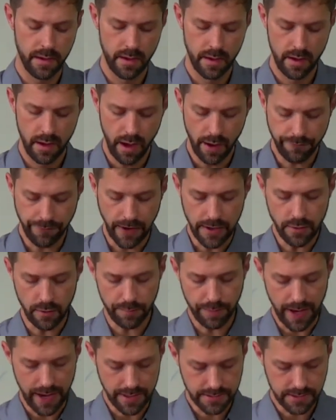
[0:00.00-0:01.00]
A final
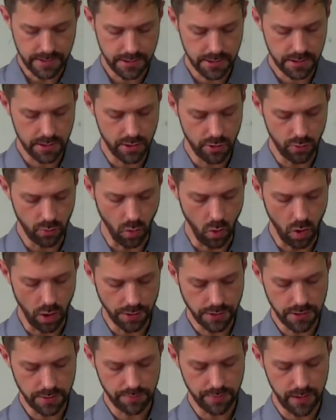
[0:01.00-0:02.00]
passage that you ought
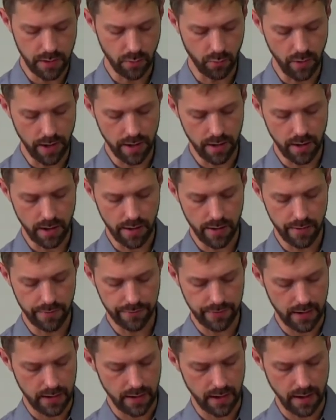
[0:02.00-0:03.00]
to be aware of,
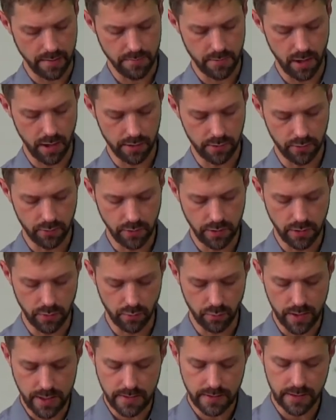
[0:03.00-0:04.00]
and I'm not going to
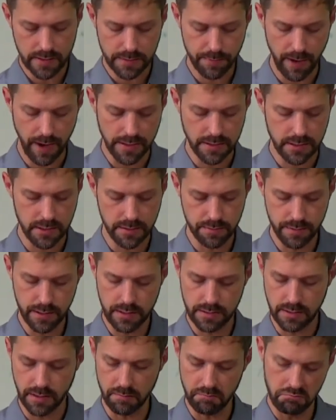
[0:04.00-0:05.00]
read this passage
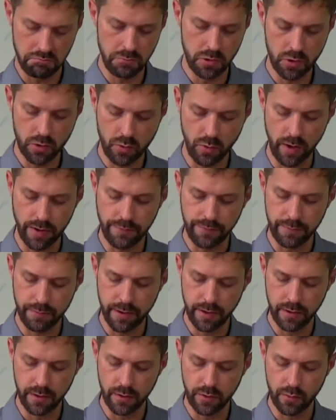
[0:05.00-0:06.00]
because you're quite
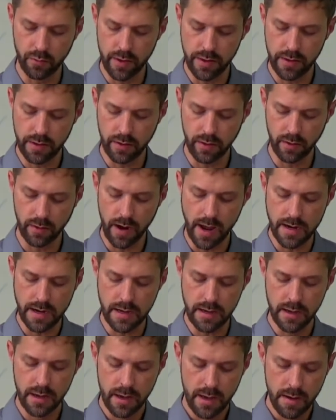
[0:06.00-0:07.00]
familiar with it already,
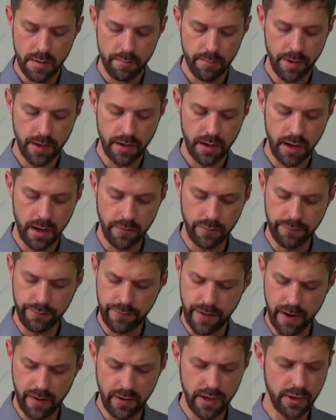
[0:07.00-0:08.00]
but a
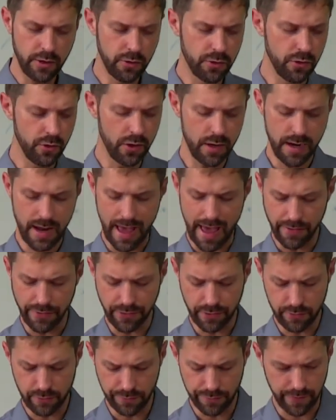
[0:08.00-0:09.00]
very good
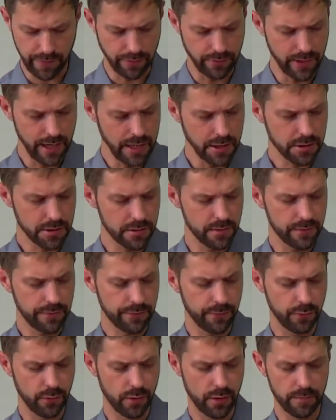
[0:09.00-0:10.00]
ethical foundation
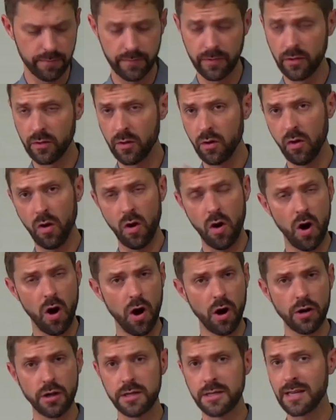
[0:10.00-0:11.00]
for
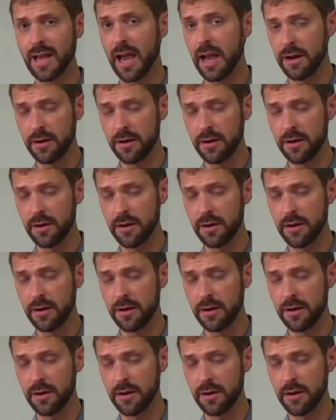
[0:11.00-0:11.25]
our entire